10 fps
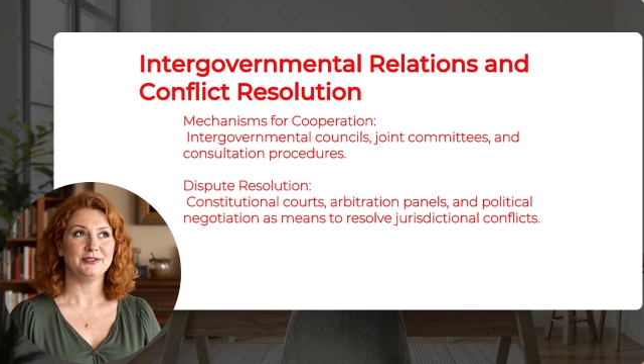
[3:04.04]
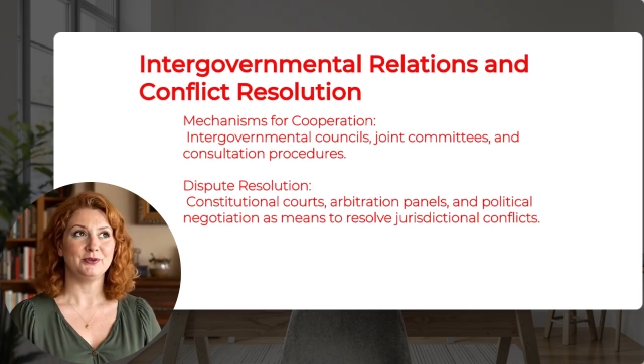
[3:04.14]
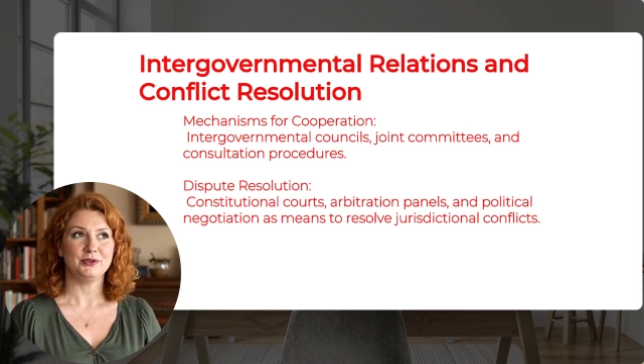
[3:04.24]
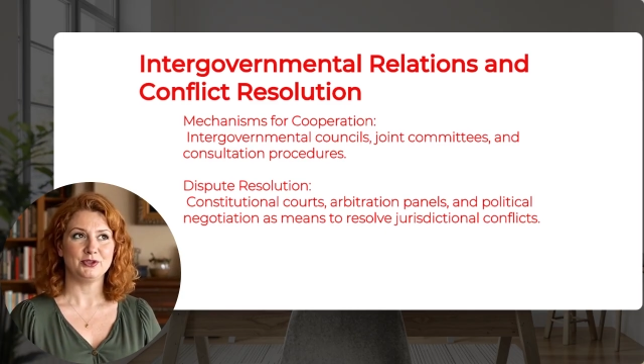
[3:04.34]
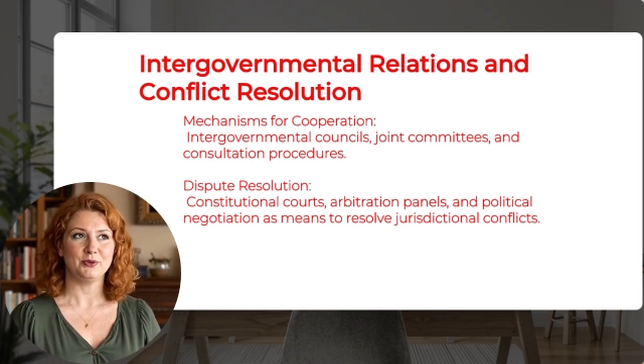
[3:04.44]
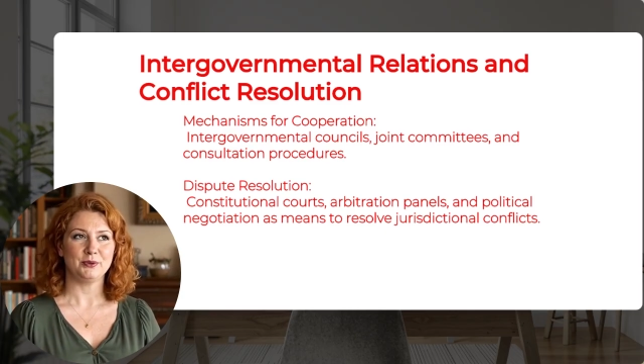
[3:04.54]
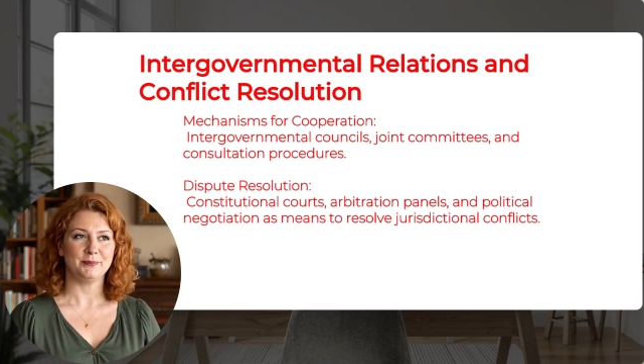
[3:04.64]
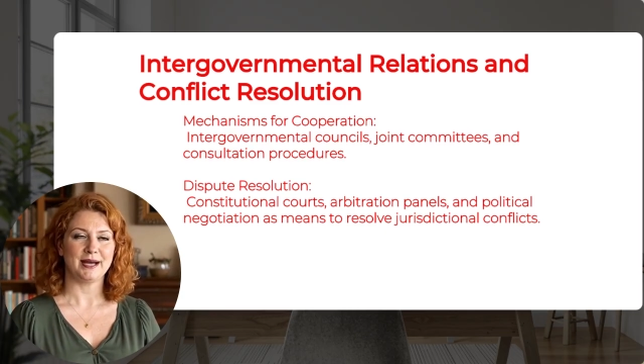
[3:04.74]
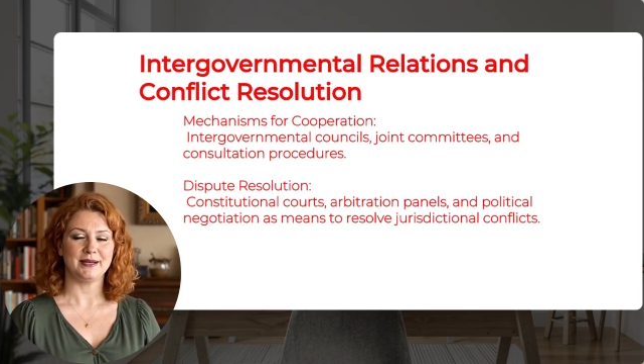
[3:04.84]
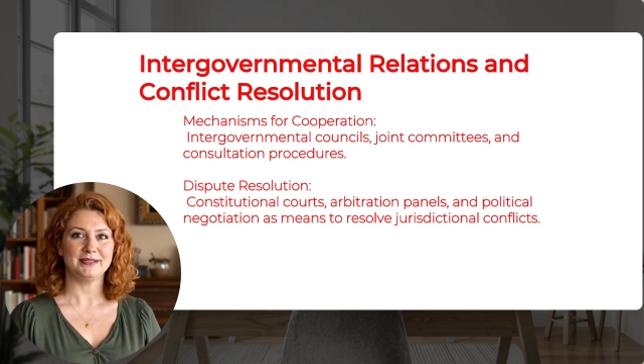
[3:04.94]
to ensure
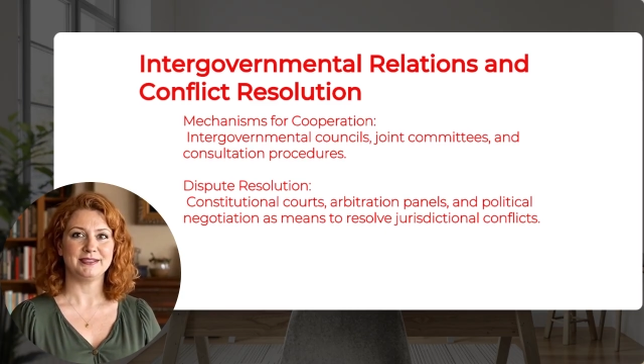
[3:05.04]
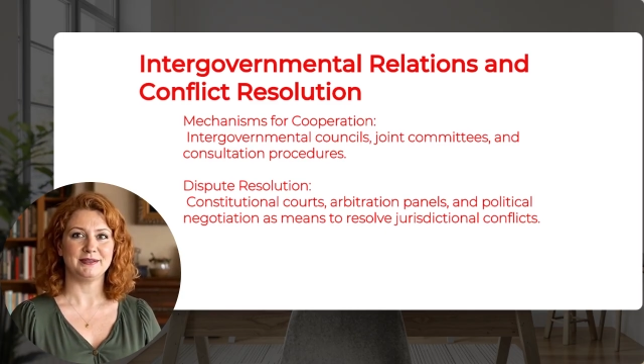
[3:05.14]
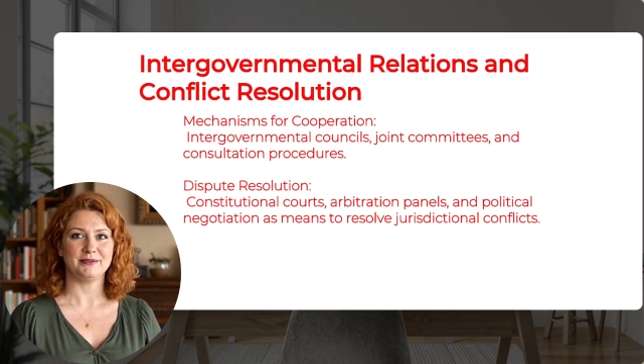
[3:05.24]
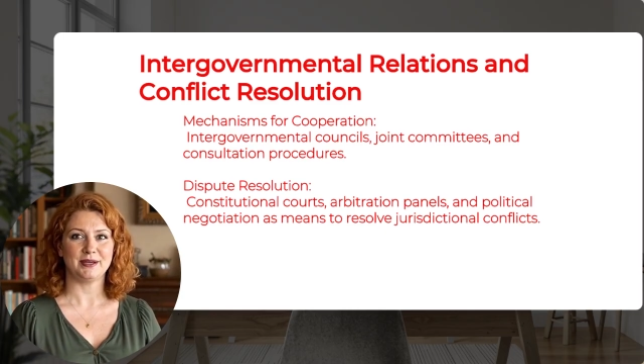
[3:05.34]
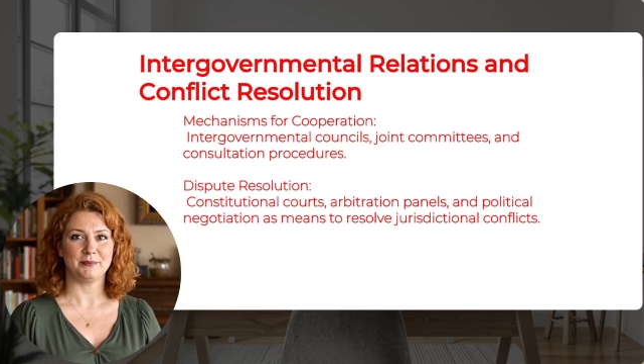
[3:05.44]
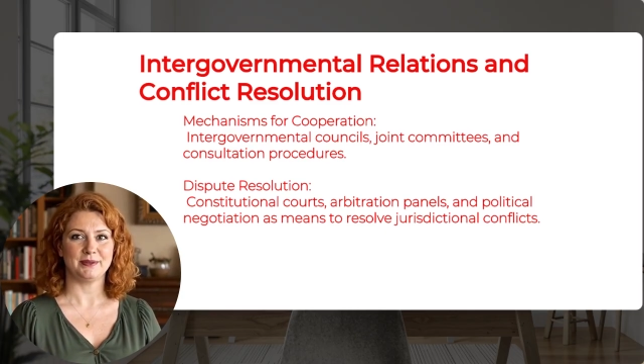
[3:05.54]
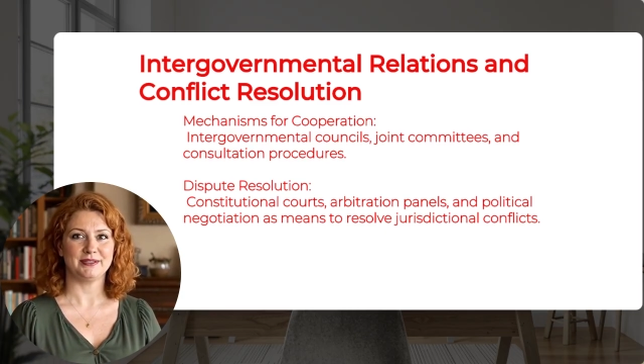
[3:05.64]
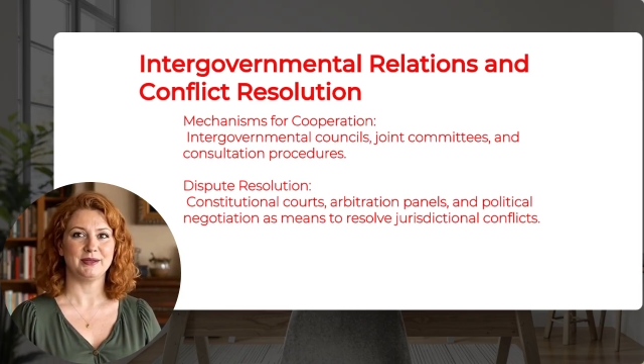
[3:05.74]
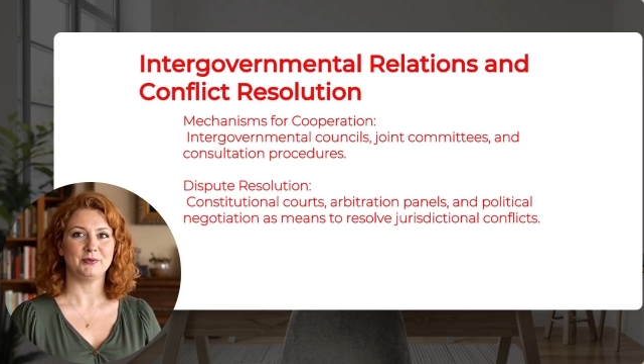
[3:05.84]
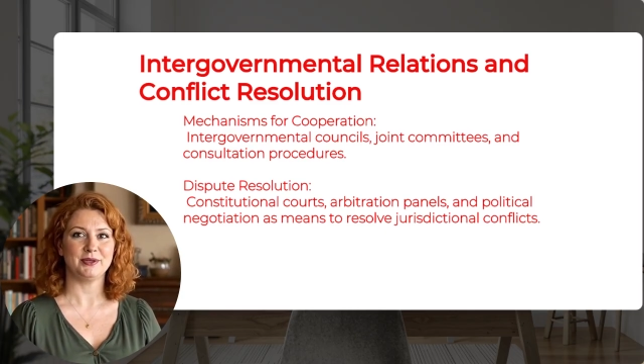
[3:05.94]
balanced development
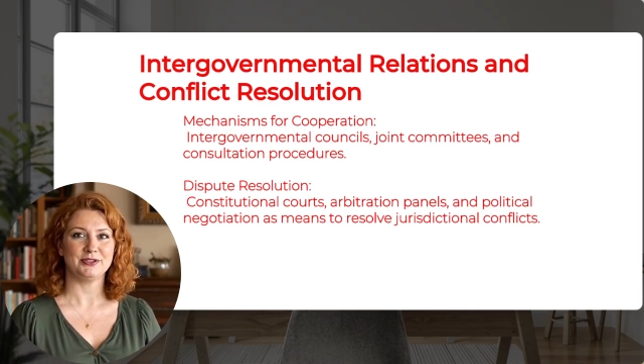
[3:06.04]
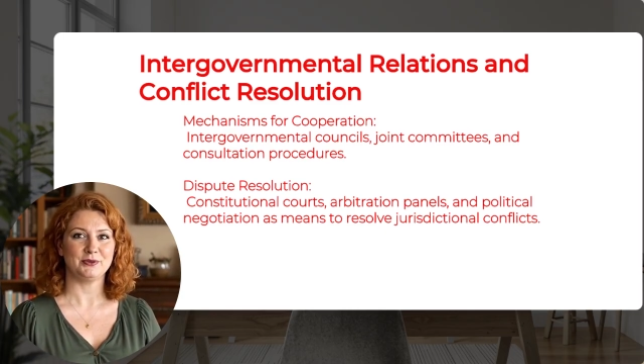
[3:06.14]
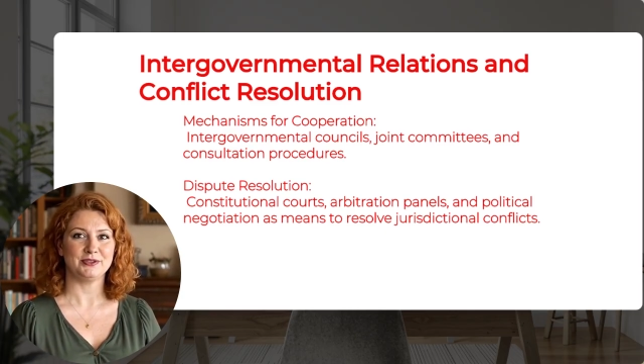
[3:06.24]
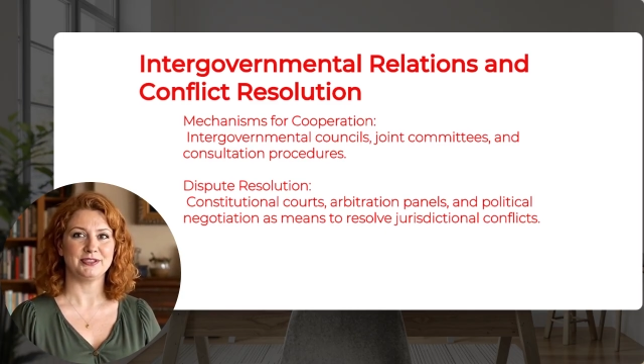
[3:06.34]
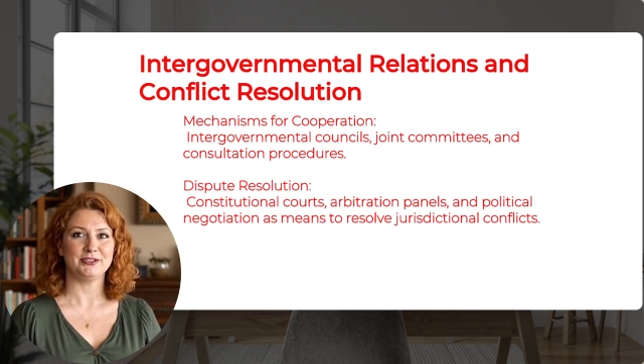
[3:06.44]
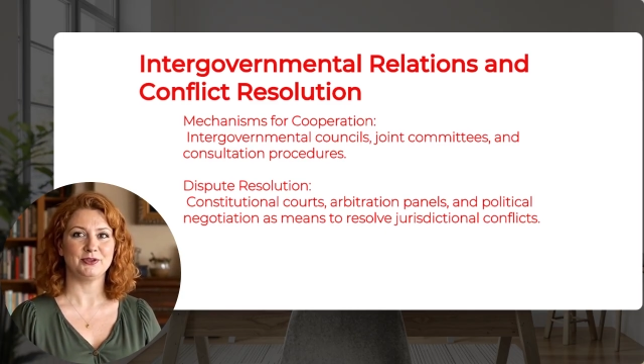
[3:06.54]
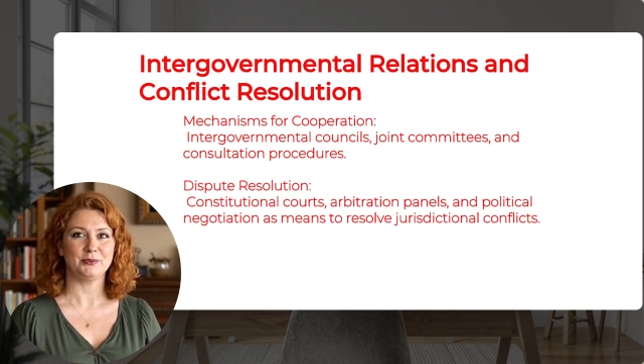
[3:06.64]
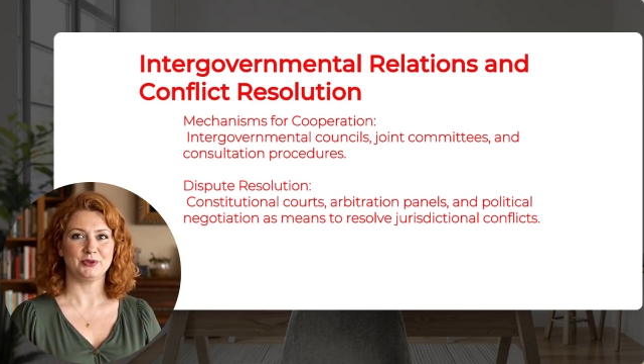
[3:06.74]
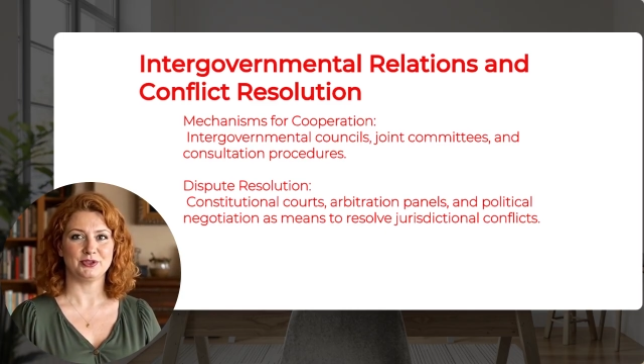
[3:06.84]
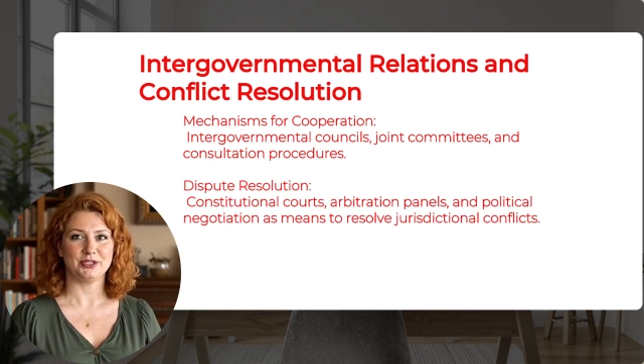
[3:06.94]
and resource
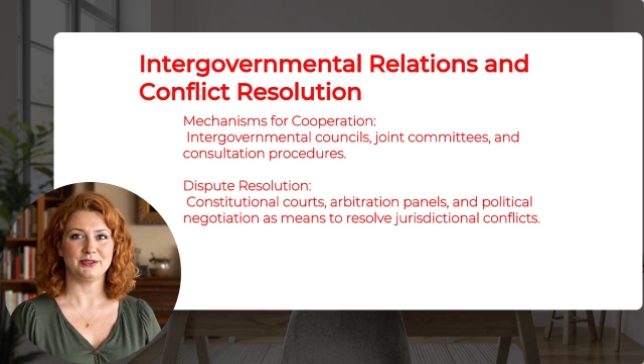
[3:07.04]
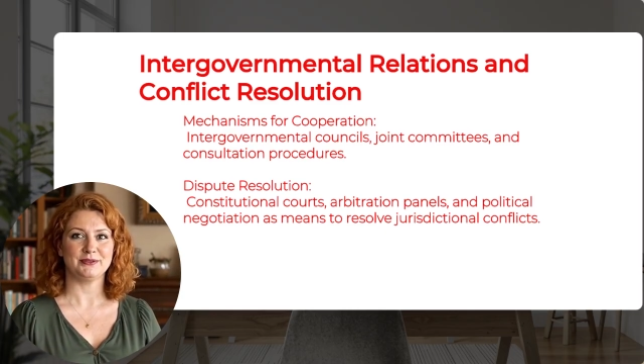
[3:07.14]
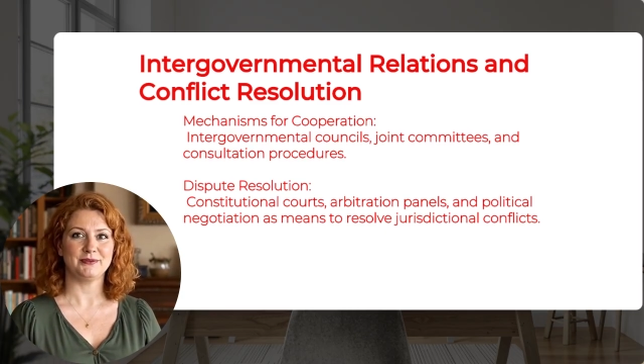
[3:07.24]
distribution.